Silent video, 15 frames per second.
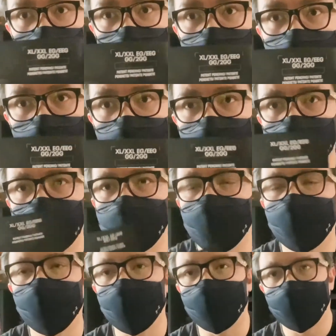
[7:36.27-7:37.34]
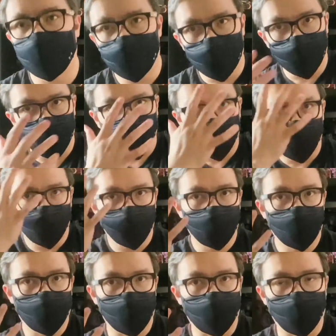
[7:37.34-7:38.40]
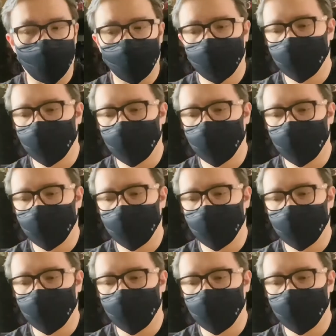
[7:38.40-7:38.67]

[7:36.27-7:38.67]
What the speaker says: XXL version, all right?